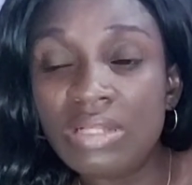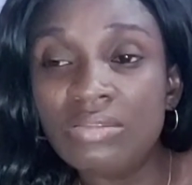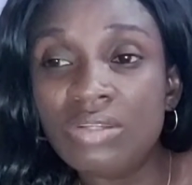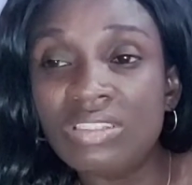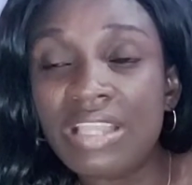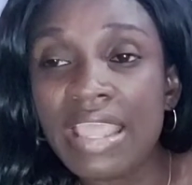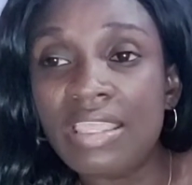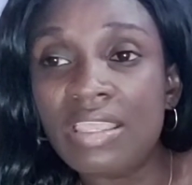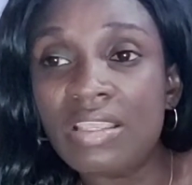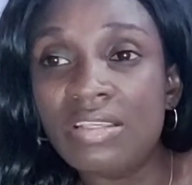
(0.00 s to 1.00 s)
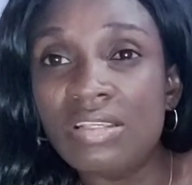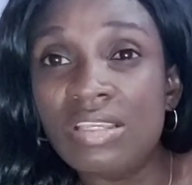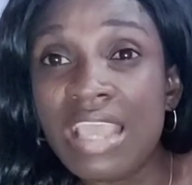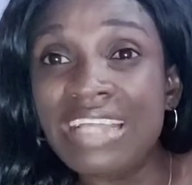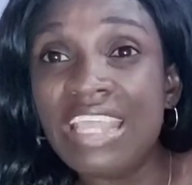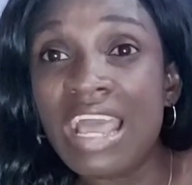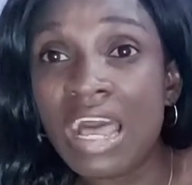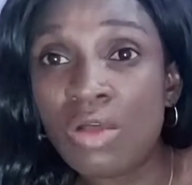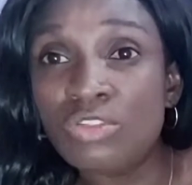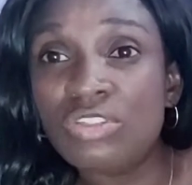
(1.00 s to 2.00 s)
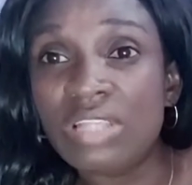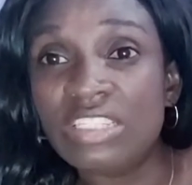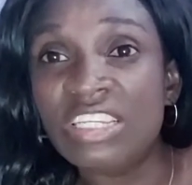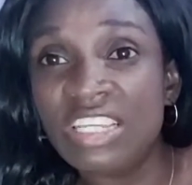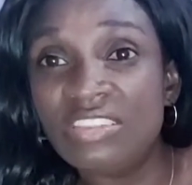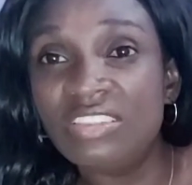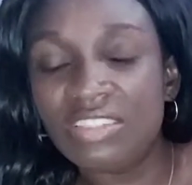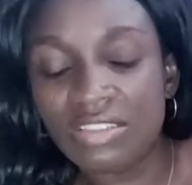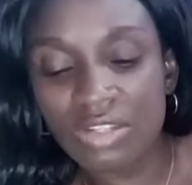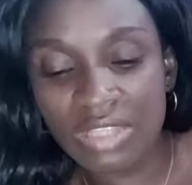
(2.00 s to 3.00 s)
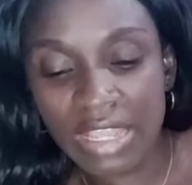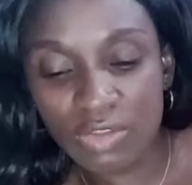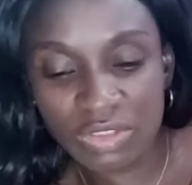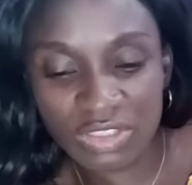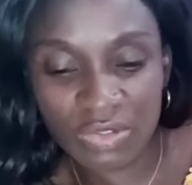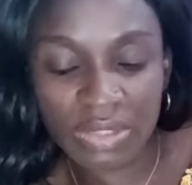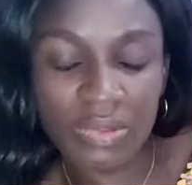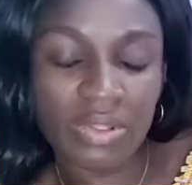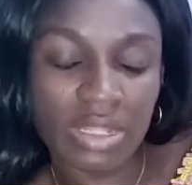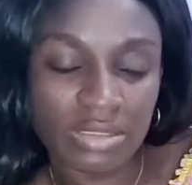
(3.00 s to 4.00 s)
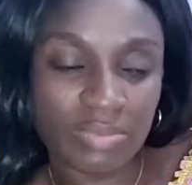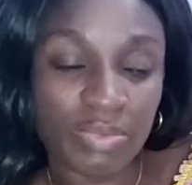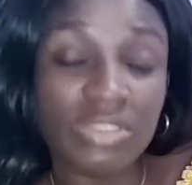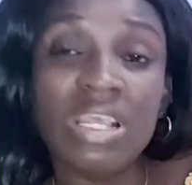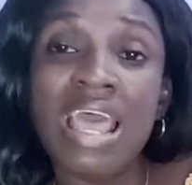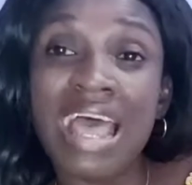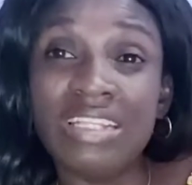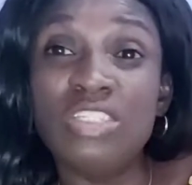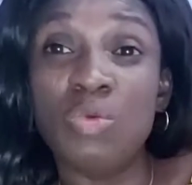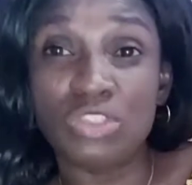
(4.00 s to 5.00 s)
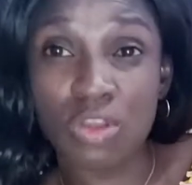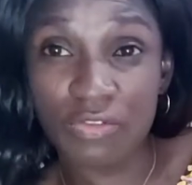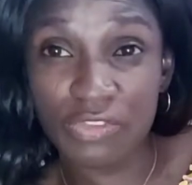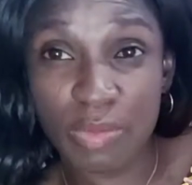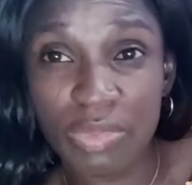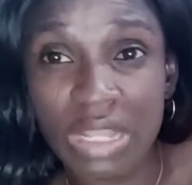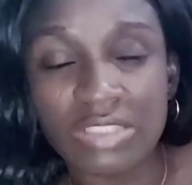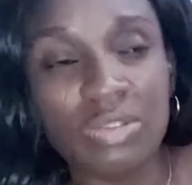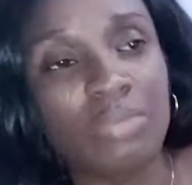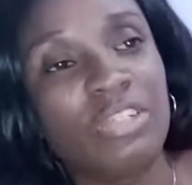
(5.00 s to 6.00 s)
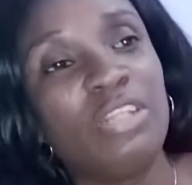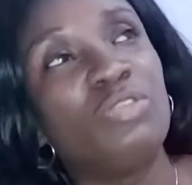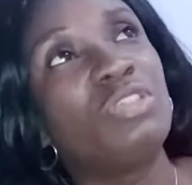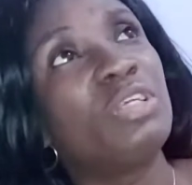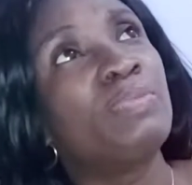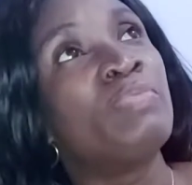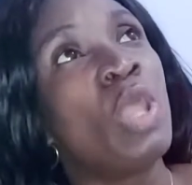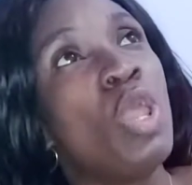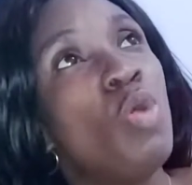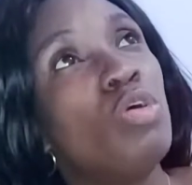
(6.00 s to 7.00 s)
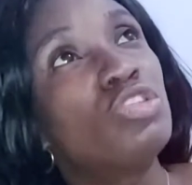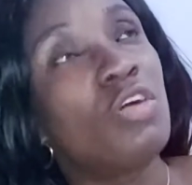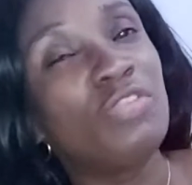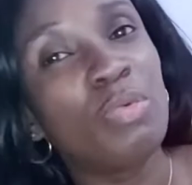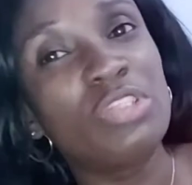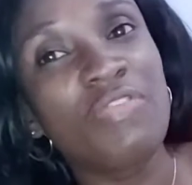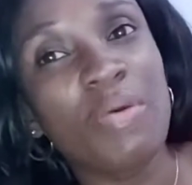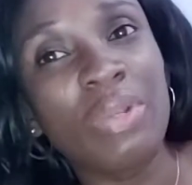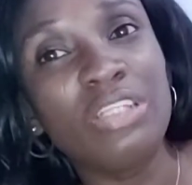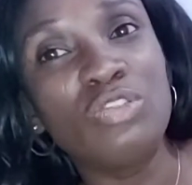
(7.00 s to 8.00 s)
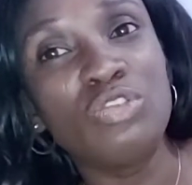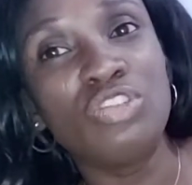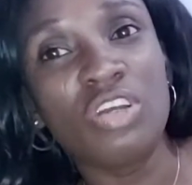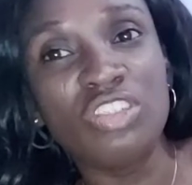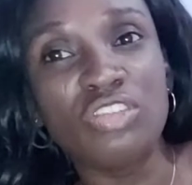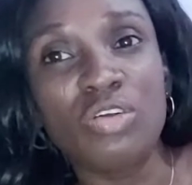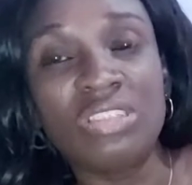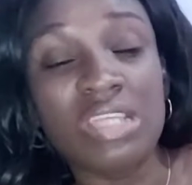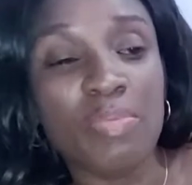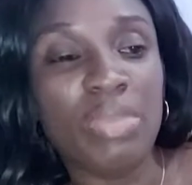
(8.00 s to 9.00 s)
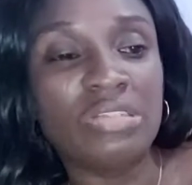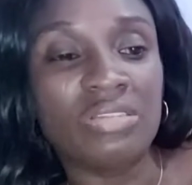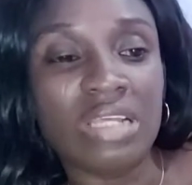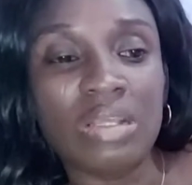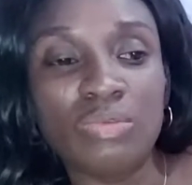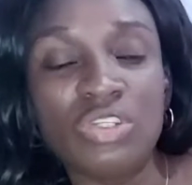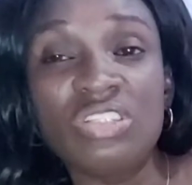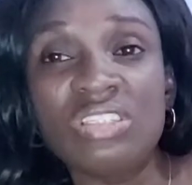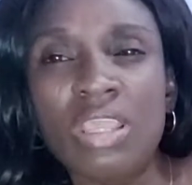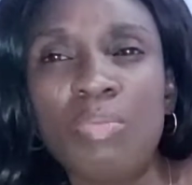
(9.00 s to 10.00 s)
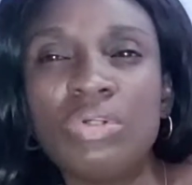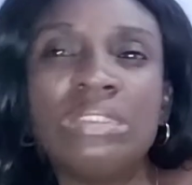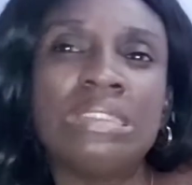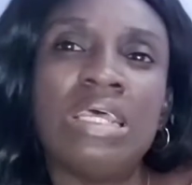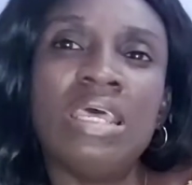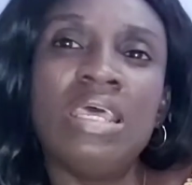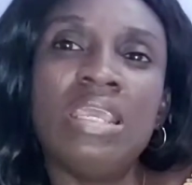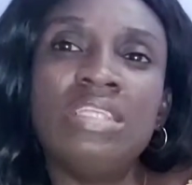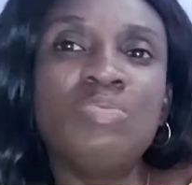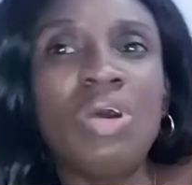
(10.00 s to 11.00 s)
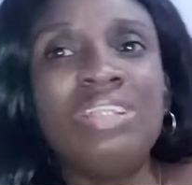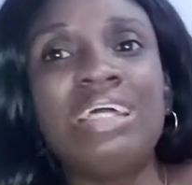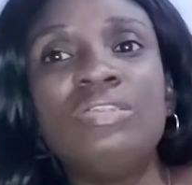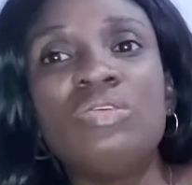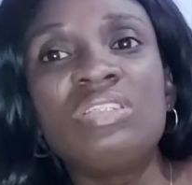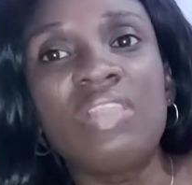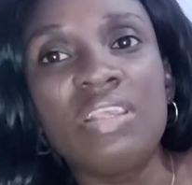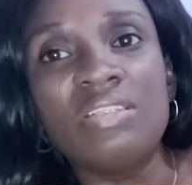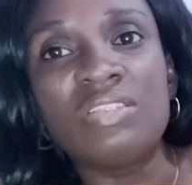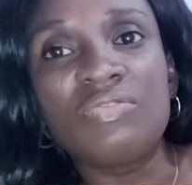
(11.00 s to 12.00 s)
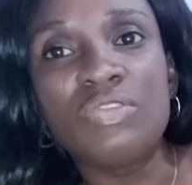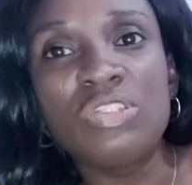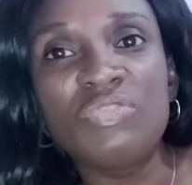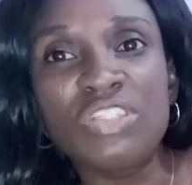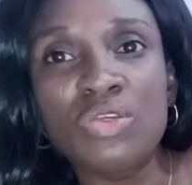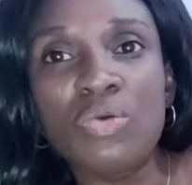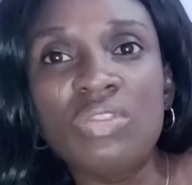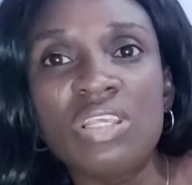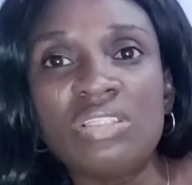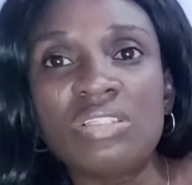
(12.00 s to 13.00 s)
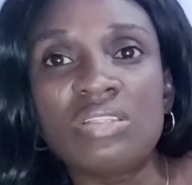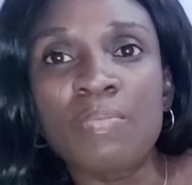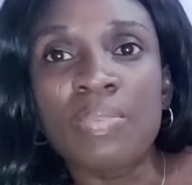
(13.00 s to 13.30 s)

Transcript: Not like he had a house that he inherited, not like it was his own, all that, but at least he was comfortable. That's what I'm trying to say. He was comfortable. So if I wanted to judge or take based on that, I would just take. But it's more than those things, those physical things.